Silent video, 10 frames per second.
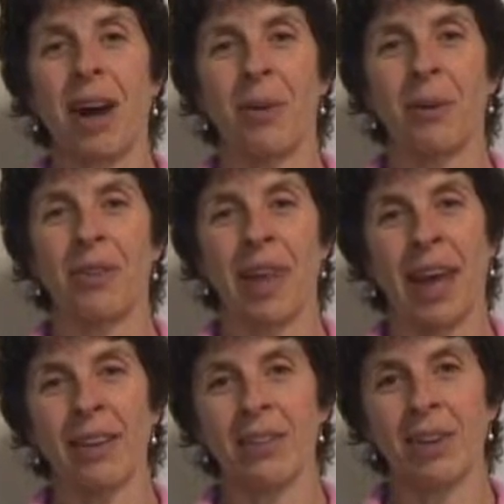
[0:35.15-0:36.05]
I was
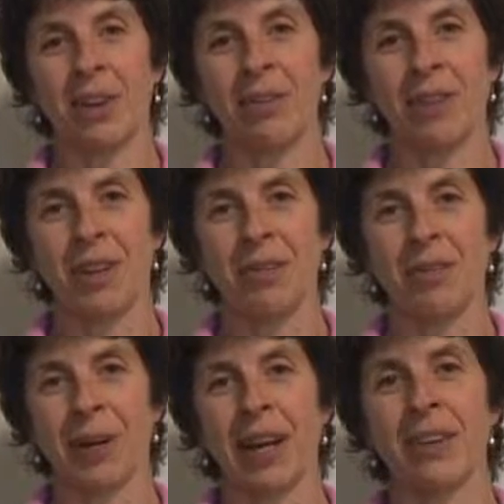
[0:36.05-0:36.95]
at Sauna
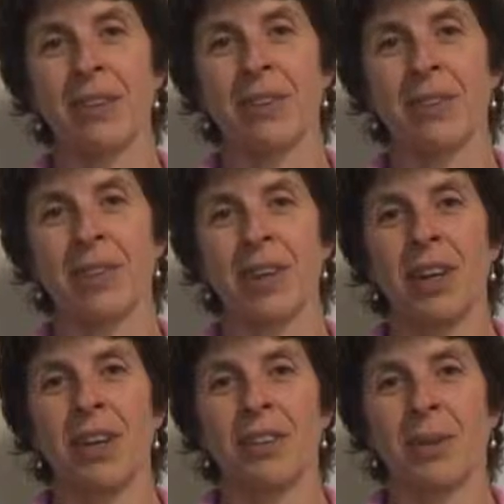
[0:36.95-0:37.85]
Vive because of
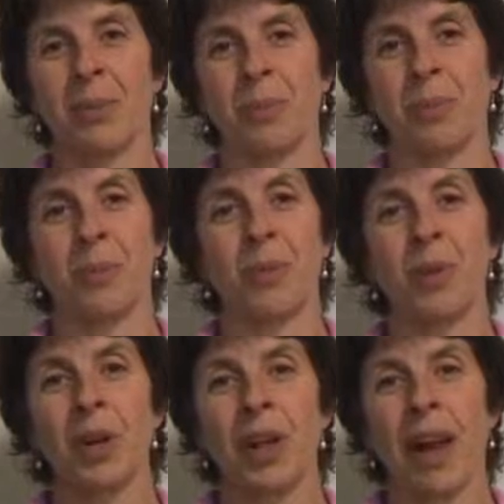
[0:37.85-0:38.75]
some
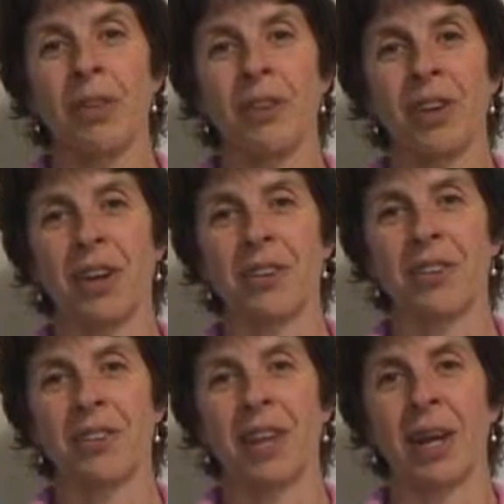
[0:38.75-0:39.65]
real health
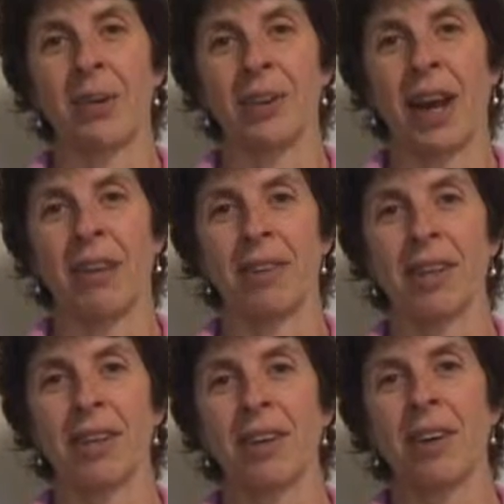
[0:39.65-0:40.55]
challenges that I was
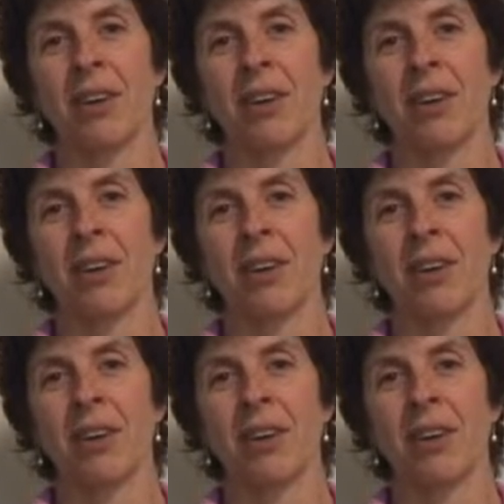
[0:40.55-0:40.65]
having,